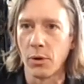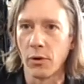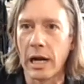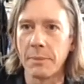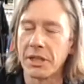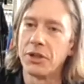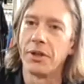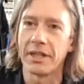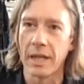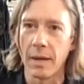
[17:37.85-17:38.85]
programs because you're
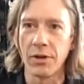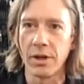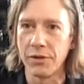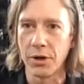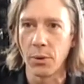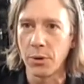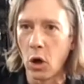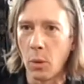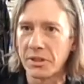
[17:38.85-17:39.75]
in the comfort of your own home.